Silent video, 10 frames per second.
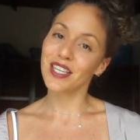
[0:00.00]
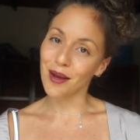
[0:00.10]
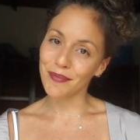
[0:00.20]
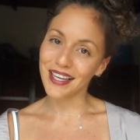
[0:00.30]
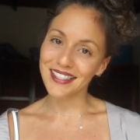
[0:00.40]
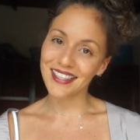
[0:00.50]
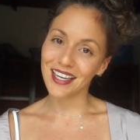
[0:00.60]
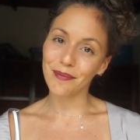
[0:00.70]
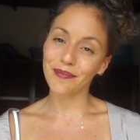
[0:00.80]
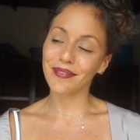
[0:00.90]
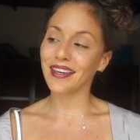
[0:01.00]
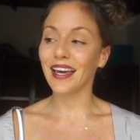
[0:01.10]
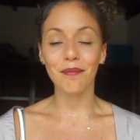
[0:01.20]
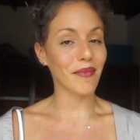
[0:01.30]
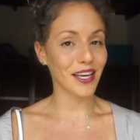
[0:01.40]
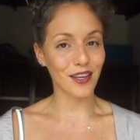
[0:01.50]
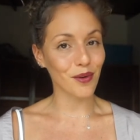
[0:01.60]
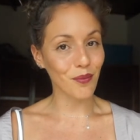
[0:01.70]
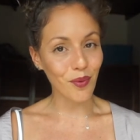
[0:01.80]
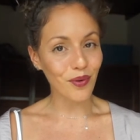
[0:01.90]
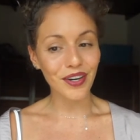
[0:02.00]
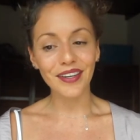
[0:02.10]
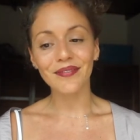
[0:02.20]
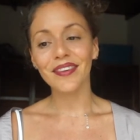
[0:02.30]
topics and I'm can make you more.